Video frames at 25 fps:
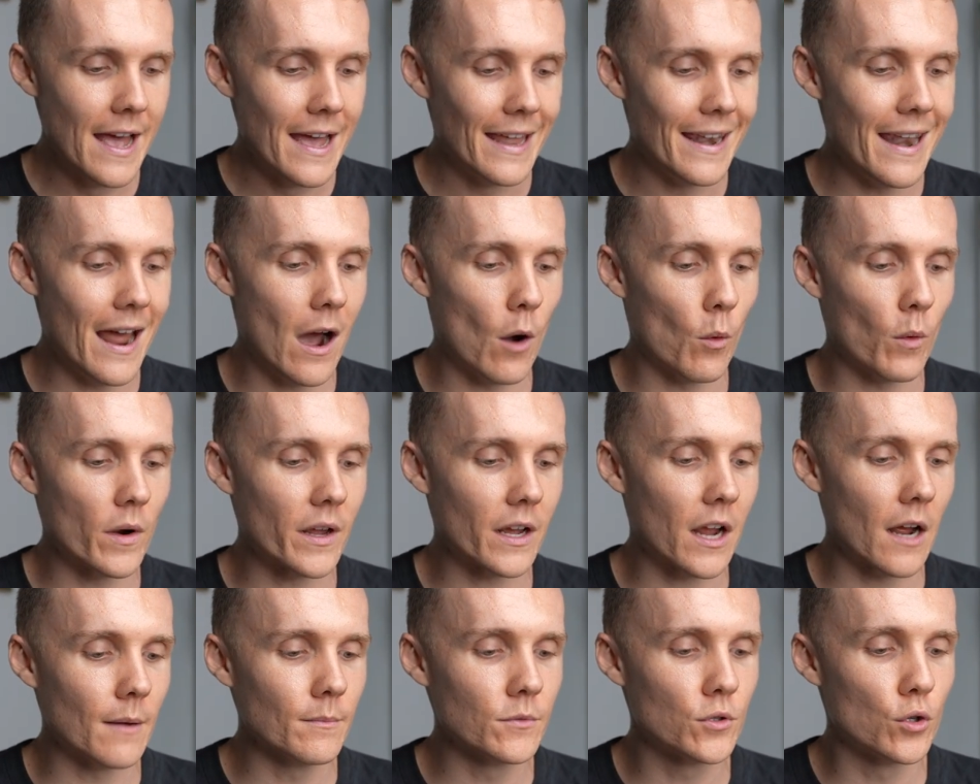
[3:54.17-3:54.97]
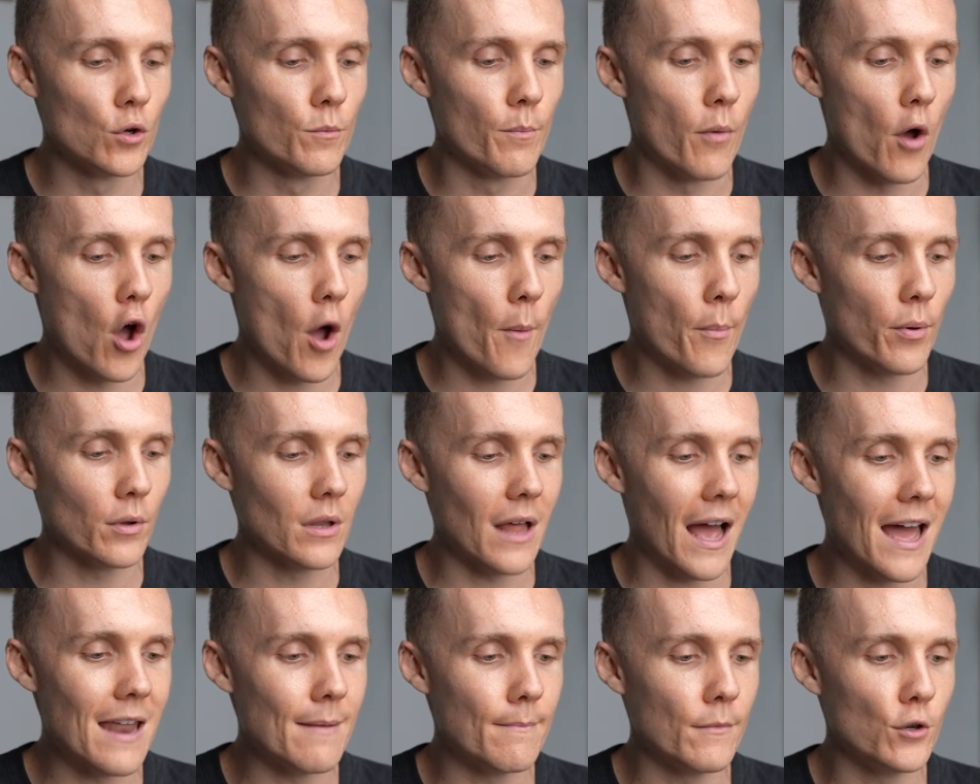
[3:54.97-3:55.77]
Now, when it comes to
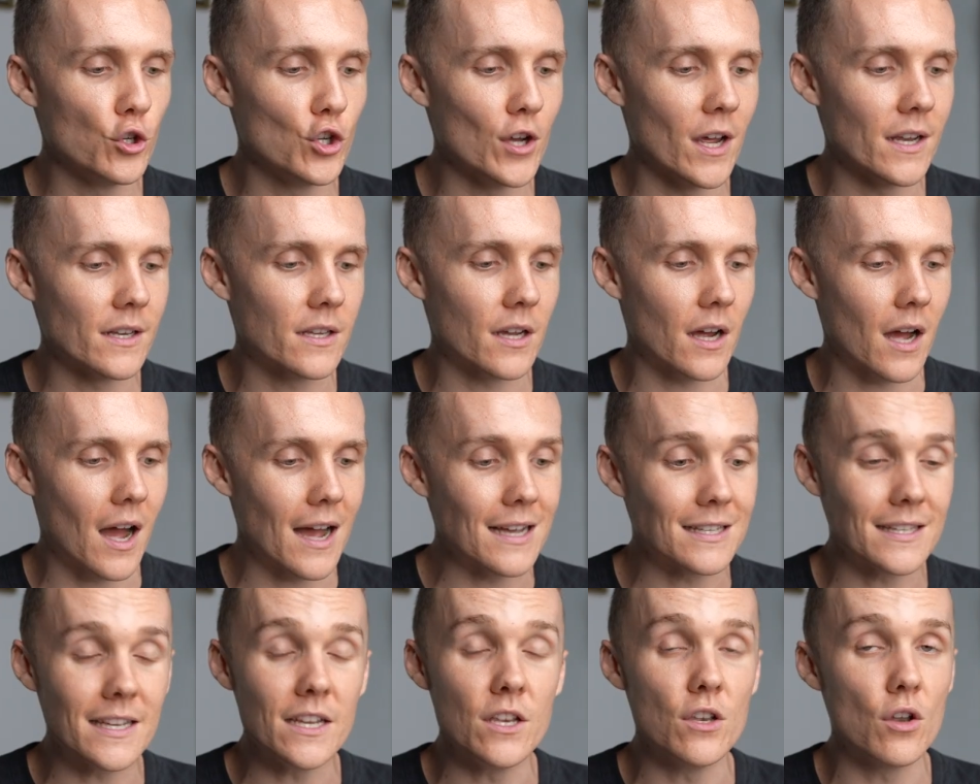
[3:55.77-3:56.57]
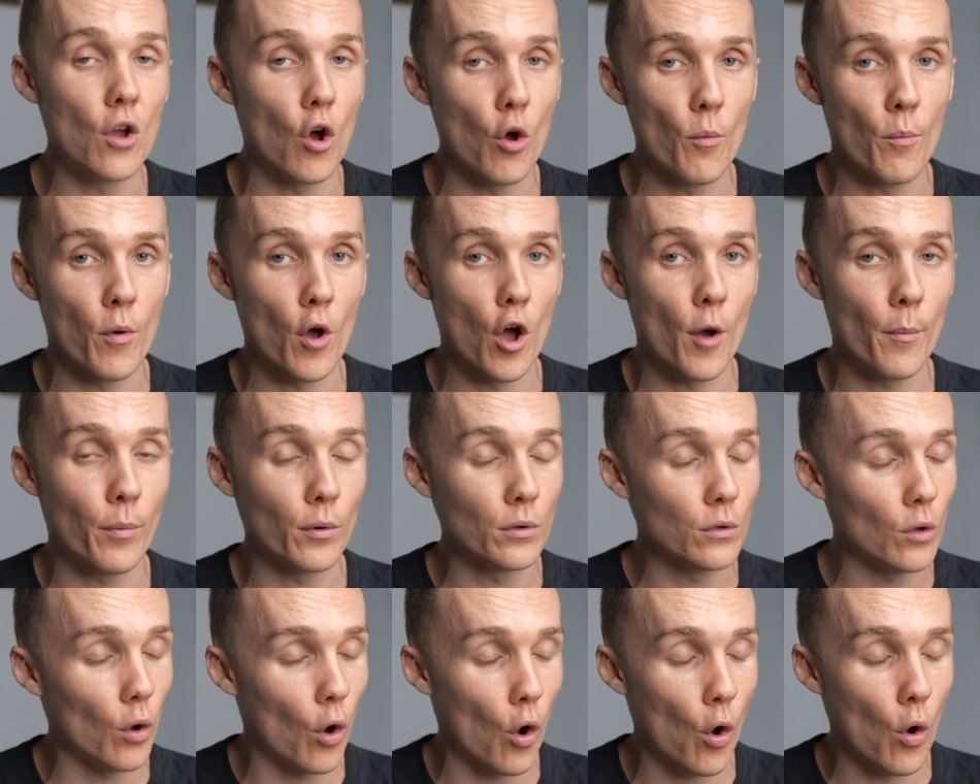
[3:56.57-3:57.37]
purple and magenta, I see no
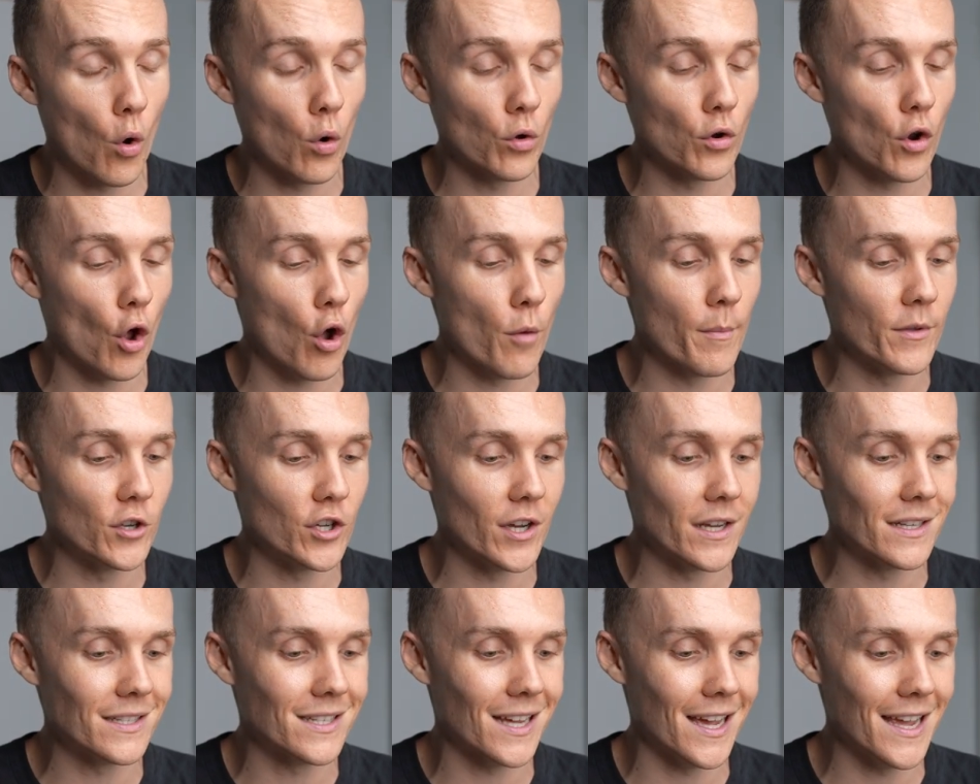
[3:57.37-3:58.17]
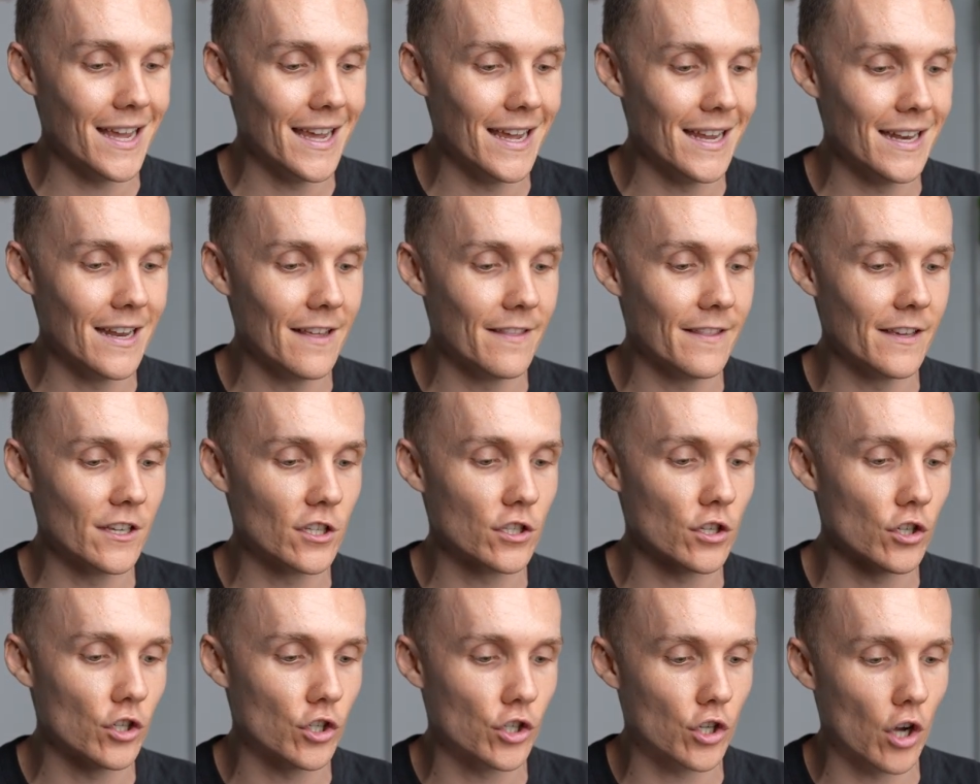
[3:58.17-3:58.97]
purple or no magenta in
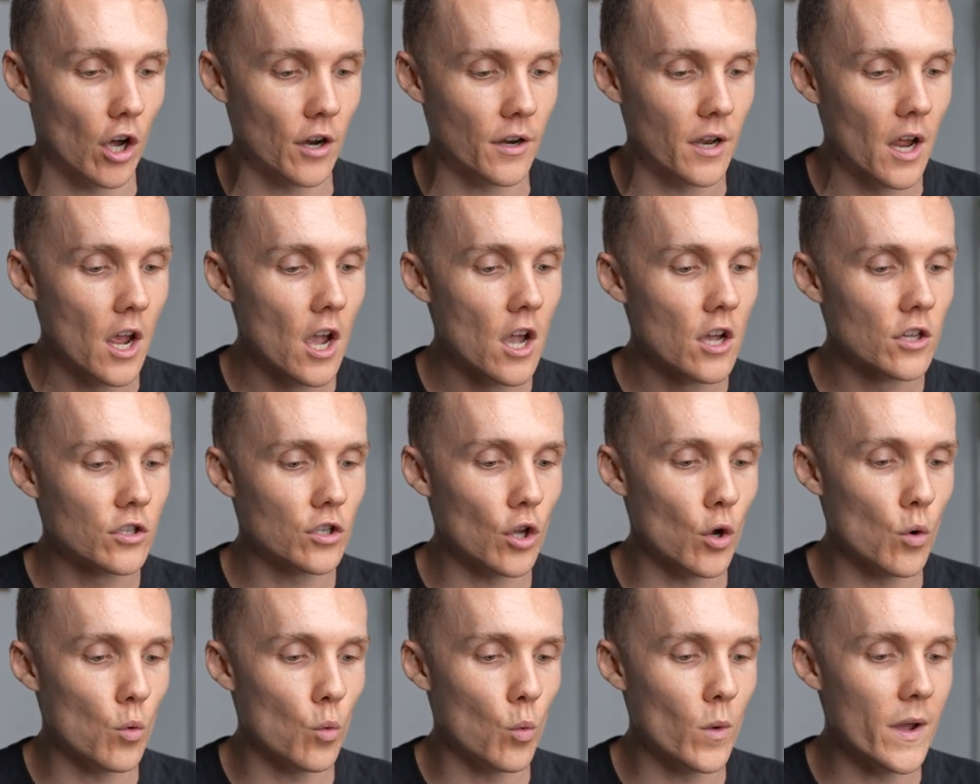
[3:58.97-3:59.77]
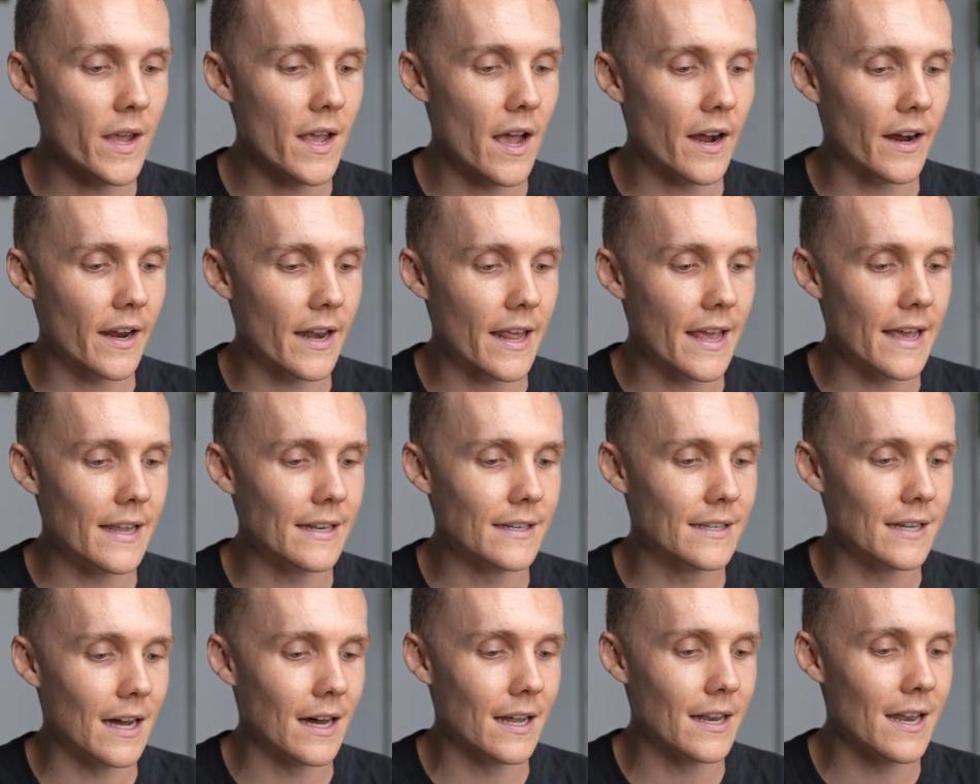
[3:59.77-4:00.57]
this shot. So we are gonna
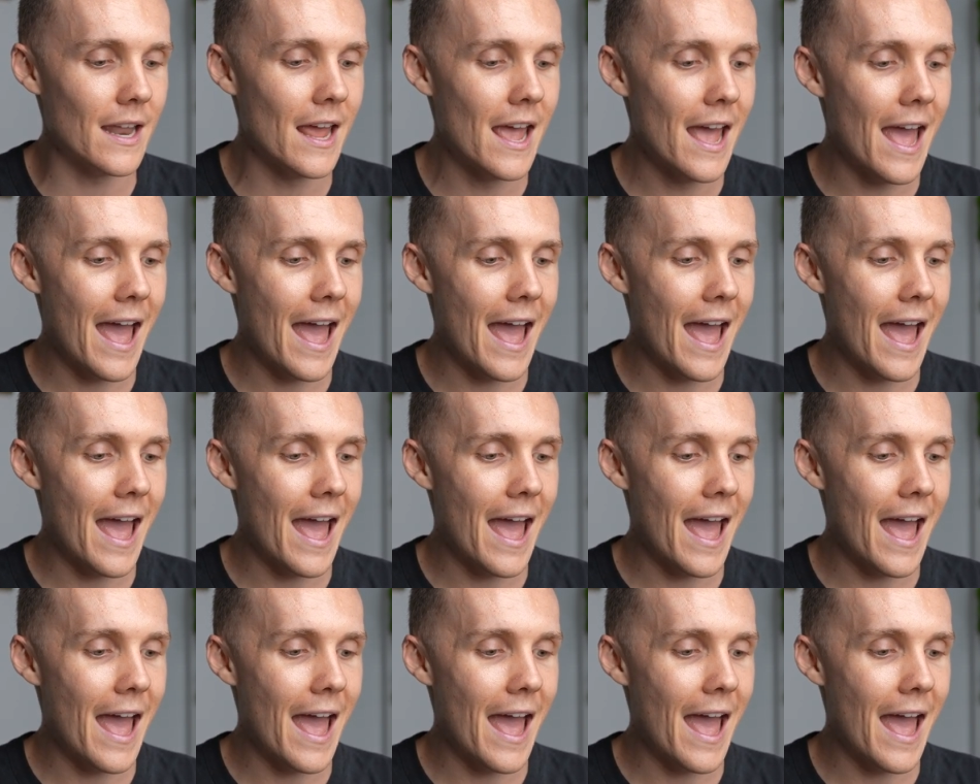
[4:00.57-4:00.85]
hit done